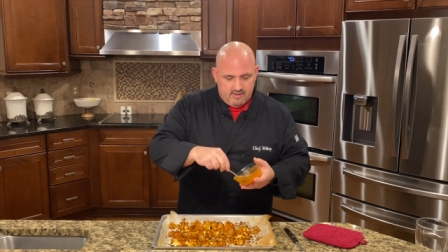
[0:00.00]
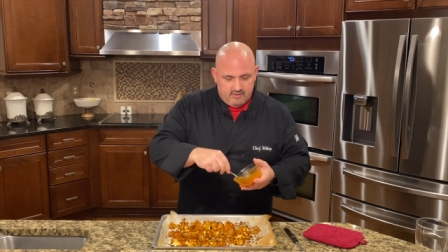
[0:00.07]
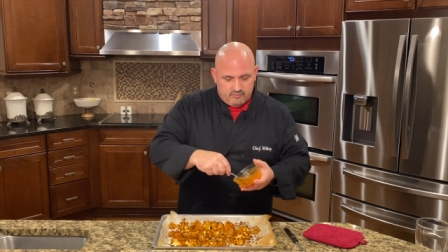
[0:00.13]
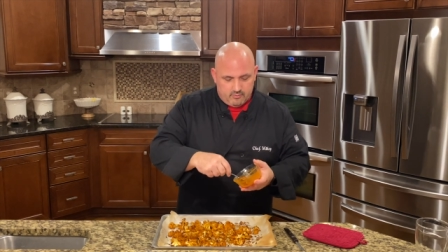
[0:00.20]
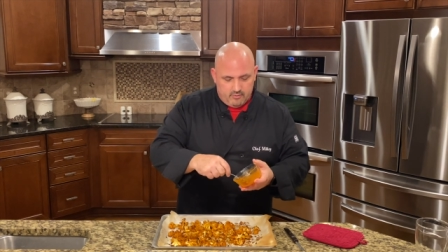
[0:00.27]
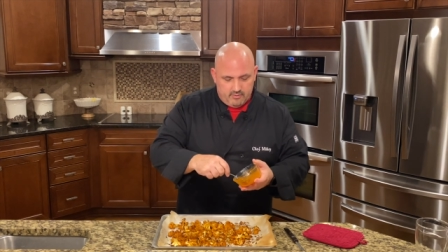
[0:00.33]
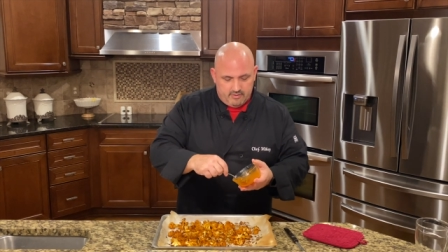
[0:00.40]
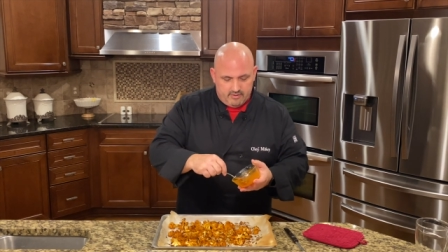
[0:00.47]
So
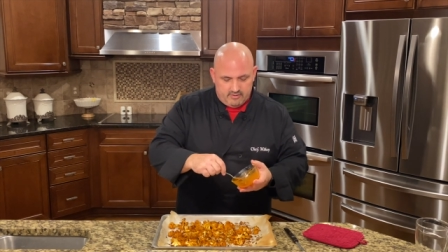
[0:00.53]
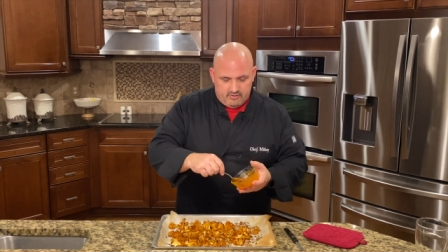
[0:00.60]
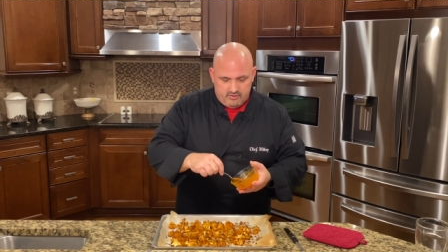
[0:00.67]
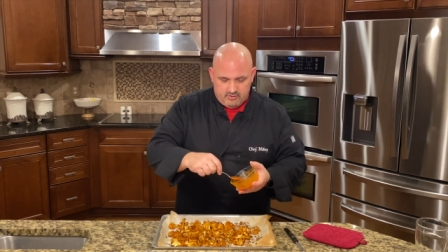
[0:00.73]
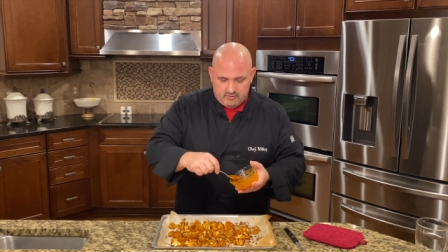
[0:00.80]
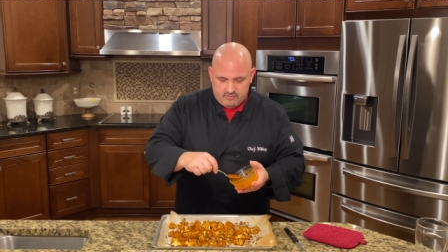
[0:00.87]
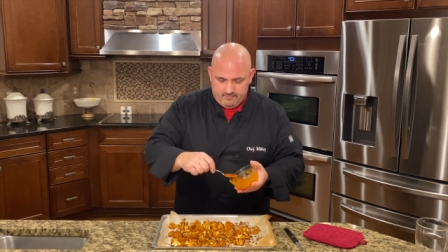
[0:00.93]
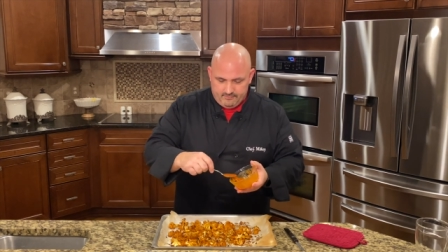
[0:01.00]
we're gonna
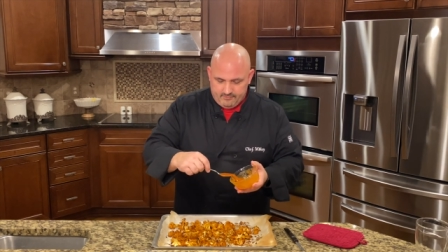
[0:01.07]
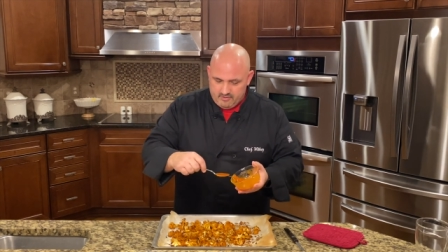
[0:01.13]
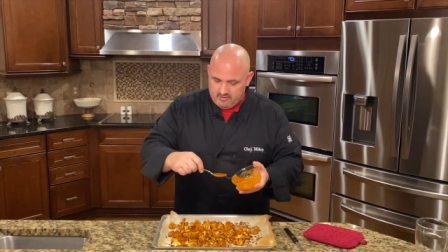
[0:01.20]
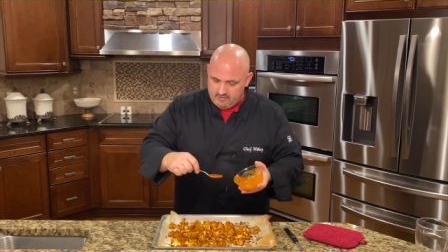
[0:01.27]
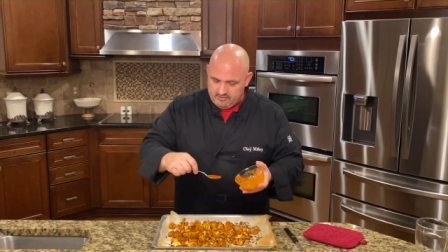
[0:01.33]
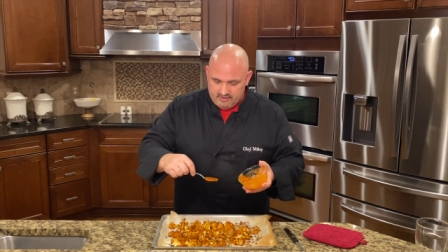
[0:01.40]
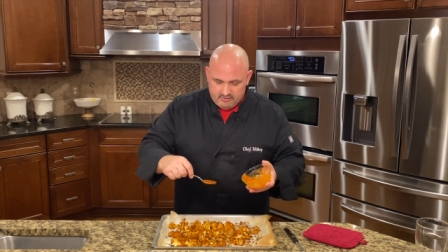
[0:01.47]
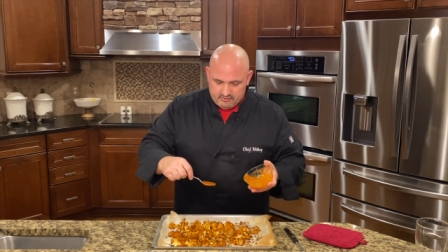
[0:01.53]
do, oh,
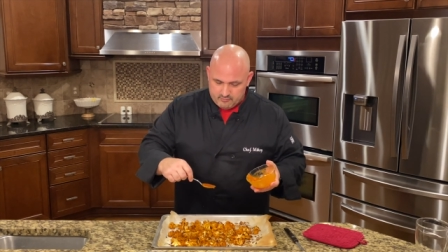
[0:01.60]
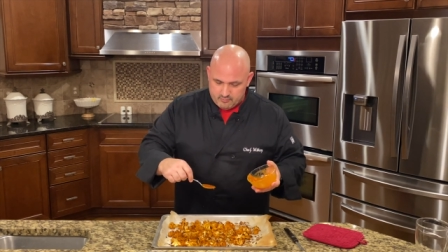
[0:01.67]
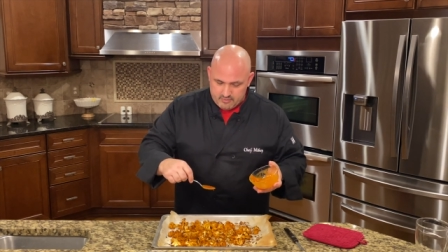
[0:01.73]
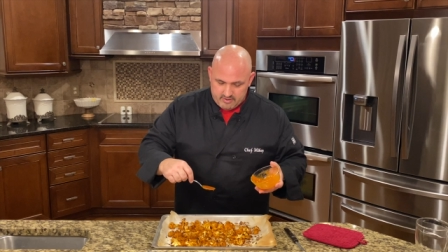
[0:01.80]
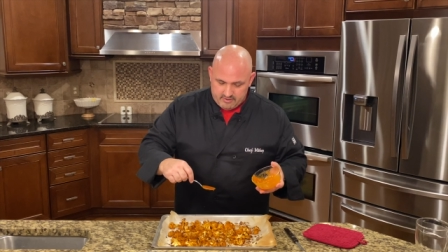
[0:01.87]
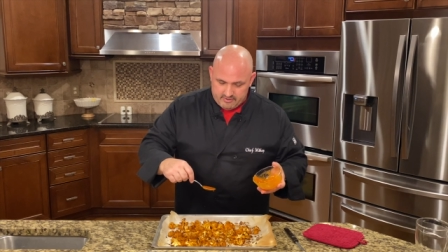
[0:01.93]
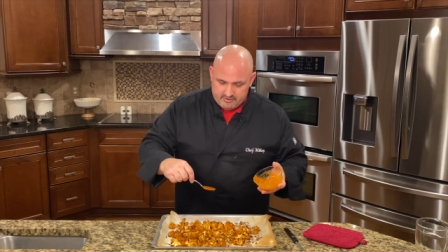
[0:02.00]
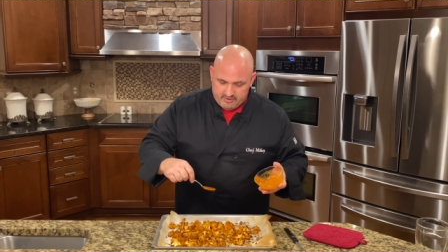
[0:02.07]
they look
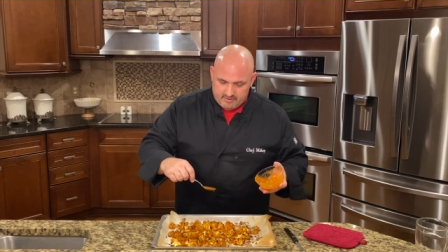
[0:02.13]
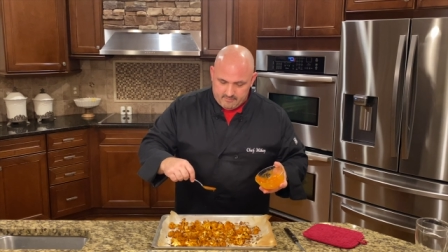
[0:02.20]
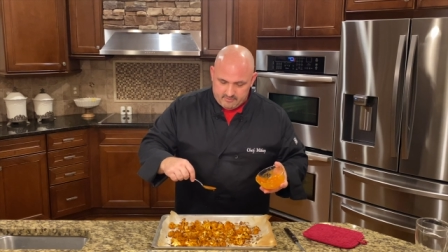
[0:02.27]
really good.